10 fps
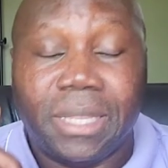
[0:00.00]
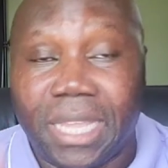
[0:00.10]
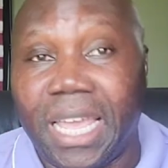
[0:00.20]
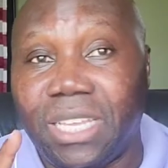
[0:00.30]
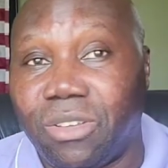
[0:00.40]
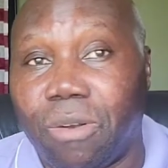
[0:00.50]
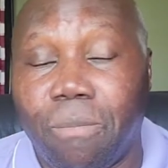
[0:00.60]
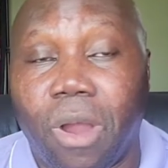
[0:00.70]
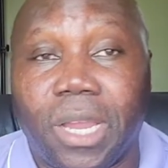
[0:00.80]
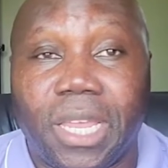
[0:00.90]
Days on the
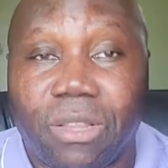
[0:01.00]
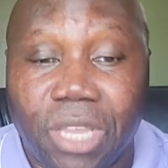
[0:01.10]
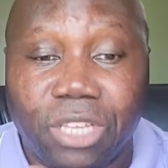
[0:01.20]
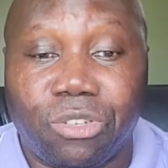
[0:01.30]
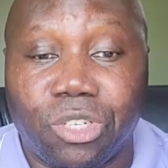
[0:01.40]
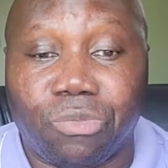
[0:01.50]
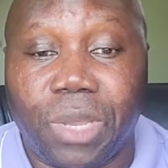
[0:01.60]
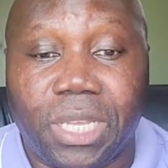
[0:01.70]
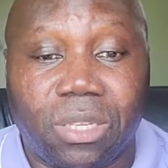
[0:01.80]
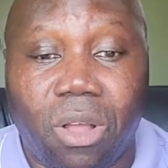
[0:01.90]
market, interest
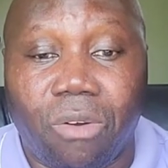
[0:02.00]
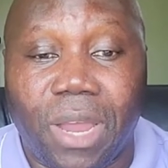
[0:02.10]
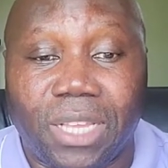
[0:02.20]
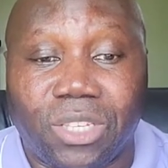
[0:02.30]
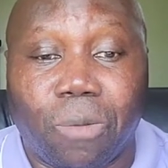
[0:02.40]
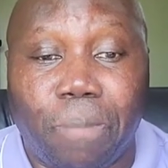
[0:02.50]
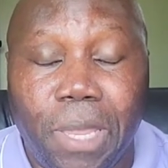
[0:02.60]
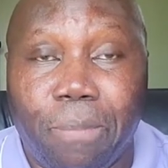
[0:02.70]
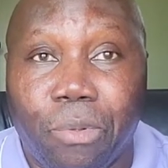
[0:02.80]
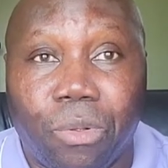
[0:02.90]
rates. All right, so
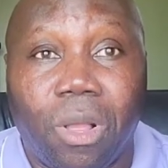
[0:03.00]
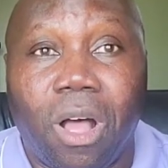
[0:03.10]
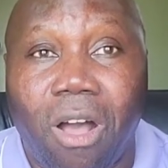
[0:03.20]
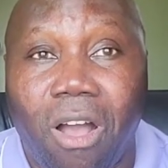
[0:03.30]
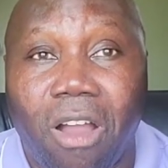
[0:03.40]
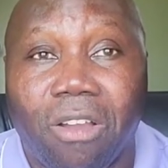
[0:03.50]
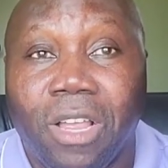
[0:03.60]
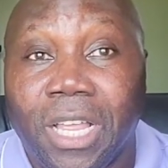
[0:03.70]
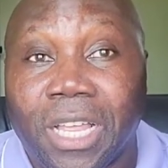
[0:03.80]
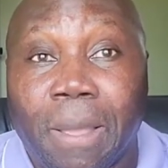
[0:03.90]
people are,
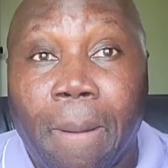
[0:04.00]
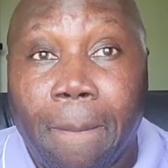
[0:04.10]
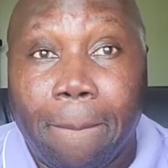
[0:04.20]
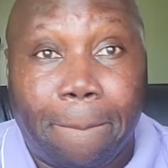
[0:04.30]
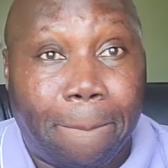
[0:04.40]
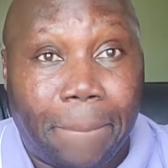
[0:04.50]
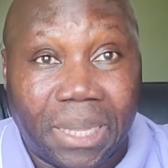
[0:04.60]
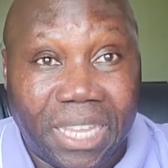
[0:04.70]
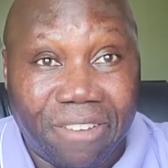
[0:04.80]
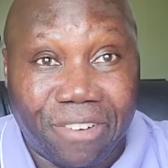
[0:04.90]

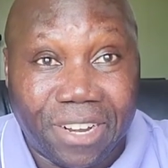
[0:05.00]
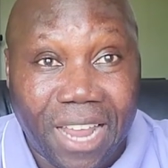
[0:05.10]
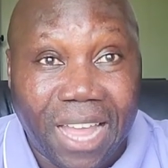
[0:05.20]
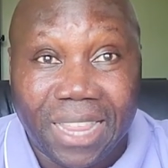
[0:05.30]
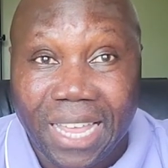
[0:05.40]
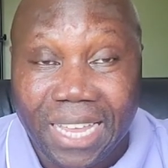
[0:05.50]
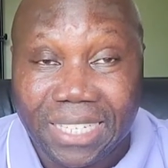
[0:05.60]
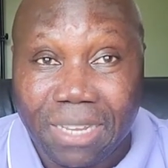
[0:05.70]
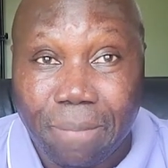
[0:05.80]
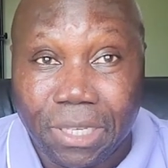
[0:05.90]
believe it or not, like I
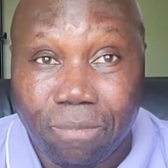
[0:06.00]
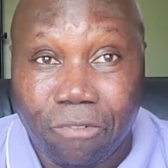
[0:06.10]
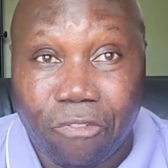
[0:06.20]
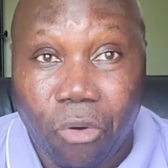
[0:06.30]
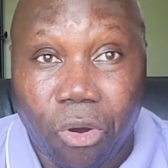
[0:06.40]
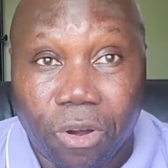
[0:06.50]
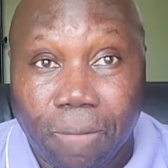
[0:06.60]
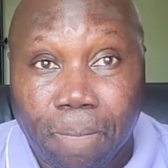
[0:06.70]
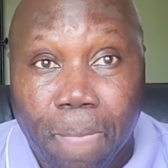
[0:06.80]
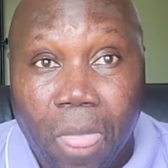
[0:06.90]
said, mentioned before,
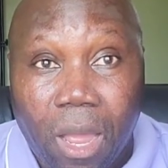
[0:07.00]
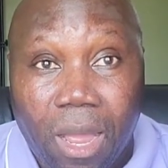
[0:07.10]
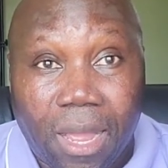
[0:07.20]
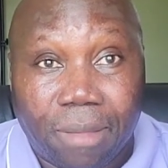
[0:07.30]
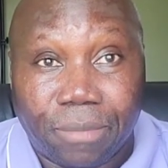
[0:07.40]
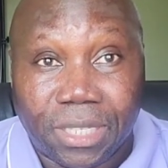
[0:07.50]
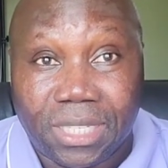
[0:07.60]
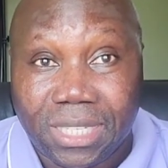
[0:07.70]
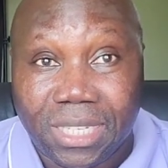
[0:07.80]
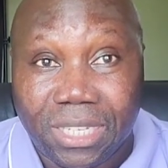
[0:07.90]
um,
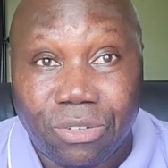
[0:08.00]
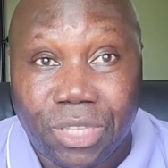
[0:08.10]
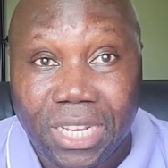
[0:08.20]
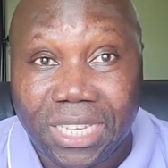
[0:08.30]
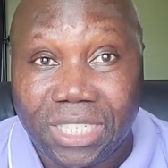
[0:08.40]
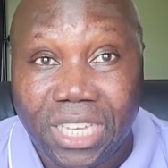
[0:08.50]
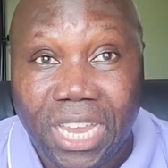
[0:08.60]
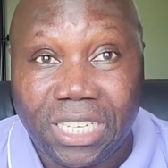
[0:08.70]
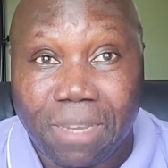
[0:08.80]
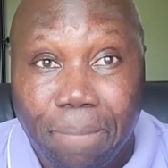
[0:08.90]
this is a little thing that's
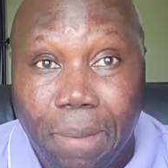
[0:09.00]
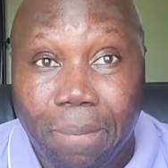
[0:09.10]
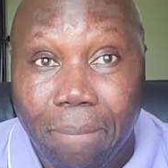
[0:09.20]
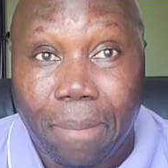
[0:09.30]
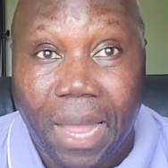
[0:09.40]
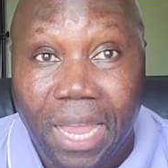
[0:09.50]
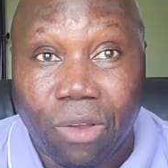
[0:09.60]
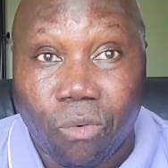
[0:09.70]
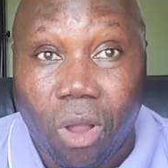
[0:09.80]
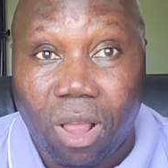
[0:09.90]
changing. People
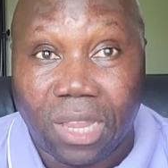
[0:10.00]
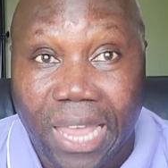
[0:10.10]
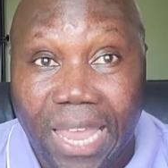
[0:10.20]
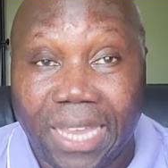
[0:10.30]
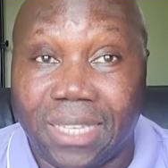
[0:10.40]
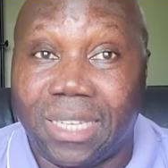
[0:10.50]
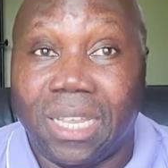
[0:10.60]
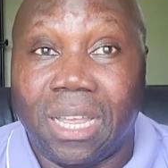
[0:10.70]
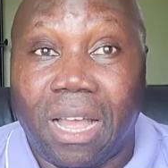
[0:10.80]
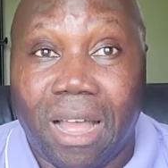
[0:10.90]
buying raw land.
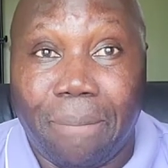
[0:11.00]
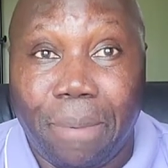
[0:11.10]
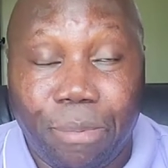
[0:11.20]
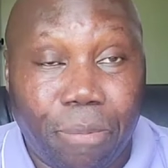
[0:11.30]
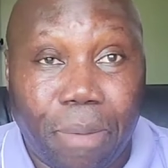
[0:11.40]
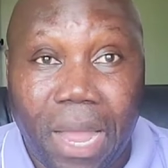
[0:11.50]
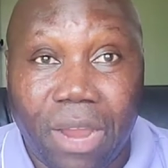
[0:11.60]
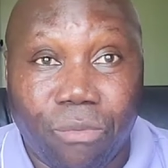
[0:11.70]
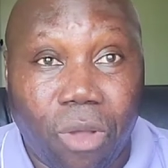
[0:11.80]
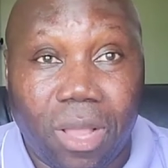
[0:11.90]
Uh, people
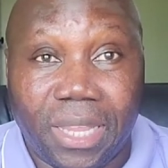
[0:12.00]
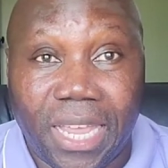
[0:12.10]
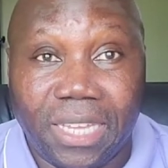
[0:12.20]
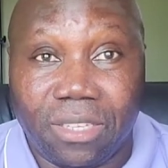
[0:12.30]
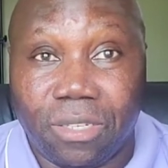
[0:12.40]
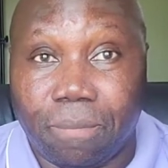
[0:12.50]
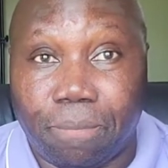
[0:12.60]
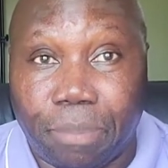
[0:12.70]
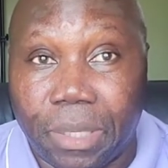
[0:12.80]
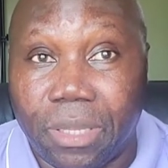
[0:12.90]
buying raw land to
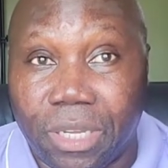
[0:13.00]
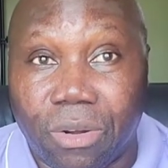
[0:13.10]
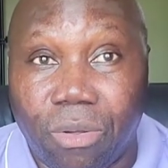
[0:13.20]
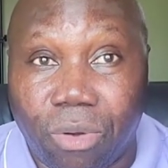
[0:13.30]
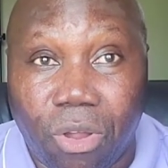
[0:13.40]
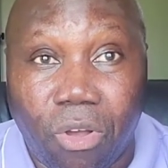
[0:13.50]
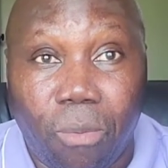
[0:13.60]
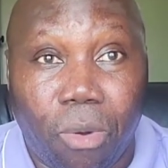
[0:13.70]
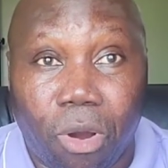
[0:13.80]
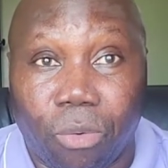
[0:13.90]
build their own
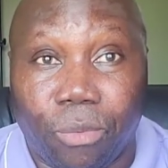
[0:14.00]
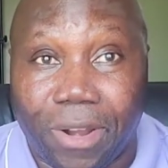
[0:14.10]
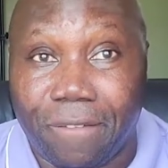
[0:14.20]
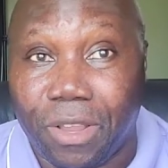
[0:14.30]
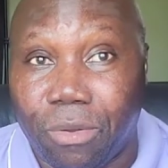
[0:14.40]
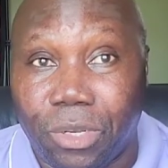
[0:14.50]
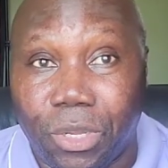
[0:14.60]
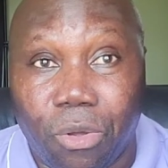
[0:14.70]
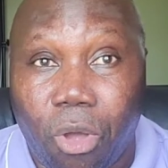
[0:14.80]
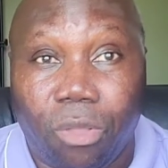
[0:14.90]
home or whatever they're going to
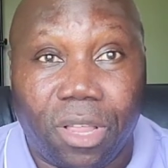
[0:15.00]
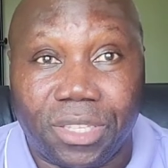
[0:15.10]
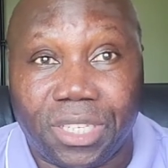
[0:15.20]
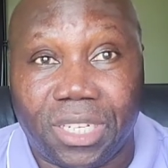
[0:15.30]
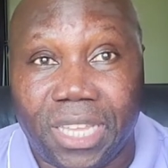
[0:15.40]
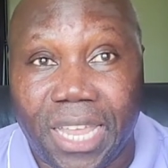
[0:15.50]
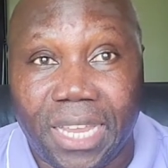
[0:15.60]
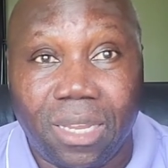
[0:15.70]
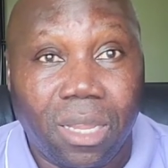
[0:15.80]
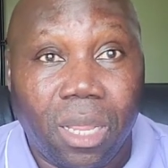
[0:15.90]
do, hold on to the
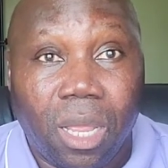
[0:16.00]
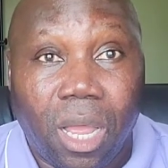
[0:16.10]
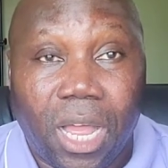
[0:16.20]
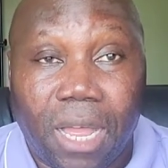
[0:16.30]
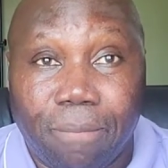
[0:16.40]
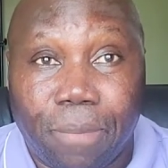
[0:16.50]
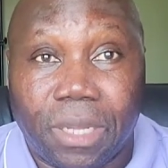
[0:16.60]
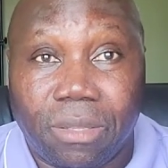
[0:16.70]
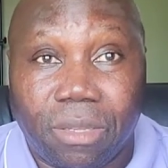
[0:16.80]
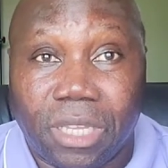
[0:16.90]
land. Uh,
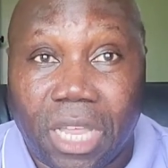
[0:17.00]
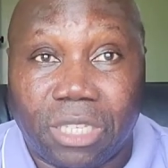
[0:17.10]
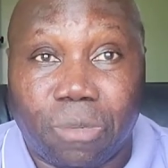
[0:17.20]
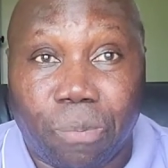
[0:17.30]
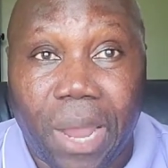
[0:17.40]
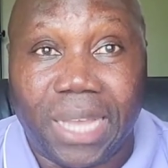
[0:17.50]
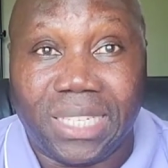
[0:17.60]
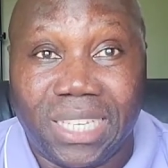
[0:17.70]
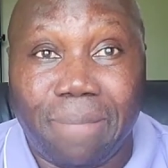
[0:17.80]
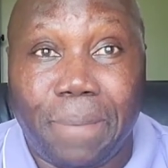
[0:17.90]
but
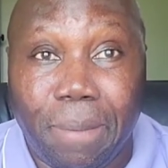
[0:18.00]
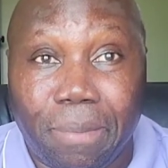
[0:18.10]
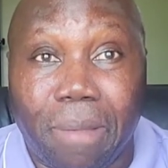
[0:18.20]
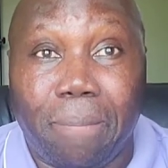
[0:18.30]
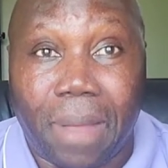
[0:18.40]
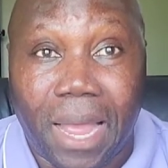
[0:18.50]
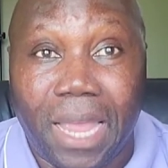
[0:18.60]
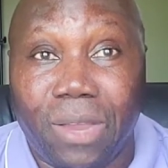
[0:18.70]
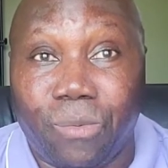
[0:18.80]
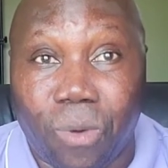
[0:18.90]
surprisingly, people are
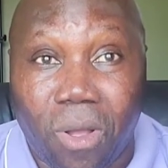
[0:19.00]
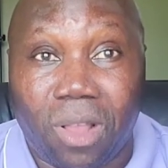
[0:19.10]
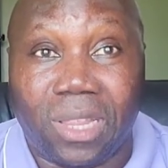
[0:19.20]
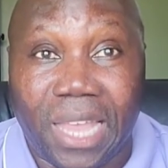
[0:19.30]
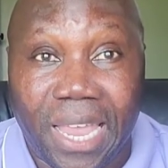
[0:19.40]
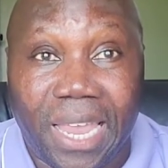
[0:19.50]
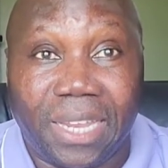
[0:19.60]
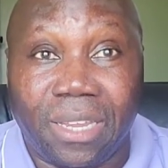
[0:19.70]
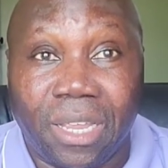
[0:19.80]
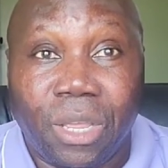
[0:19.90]
buying raw
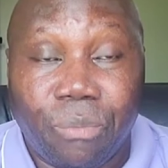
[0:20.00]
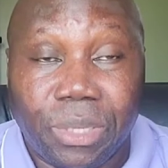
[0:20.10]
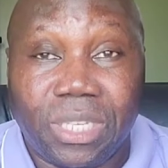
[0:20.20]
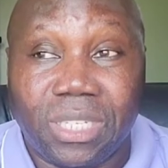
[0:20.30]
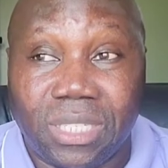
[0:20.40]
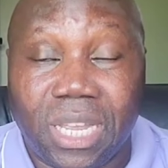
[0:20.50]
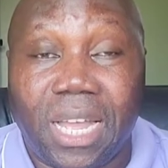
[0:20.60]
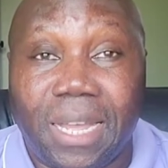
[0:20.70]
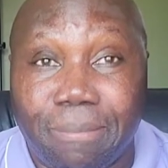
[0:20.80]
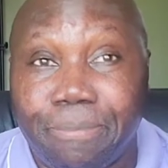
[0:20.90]
land, which is
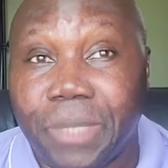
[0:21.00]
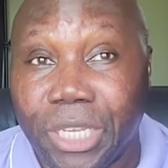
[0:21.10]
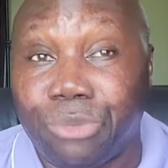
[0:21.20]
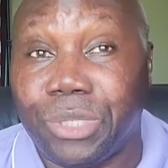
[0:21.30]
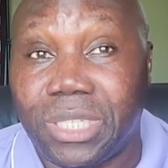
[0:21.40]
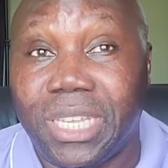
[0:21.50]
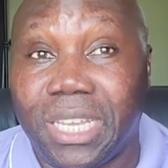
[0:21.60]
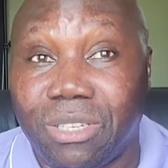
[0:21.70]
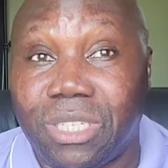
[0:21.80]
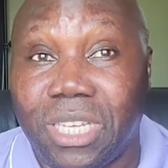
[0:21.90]
um,
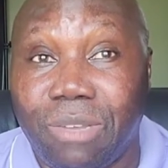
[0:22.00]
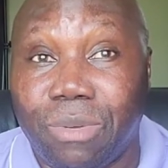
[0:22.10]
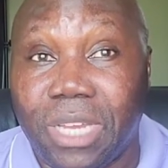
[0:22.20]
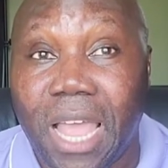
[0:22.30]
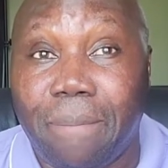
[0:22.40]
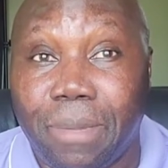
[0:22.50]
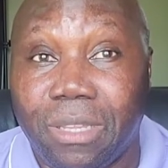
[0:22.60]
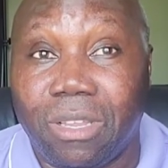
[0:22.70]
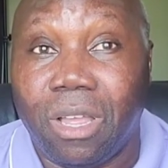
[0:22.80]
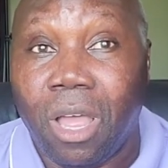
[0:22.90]
interesting to see what happens.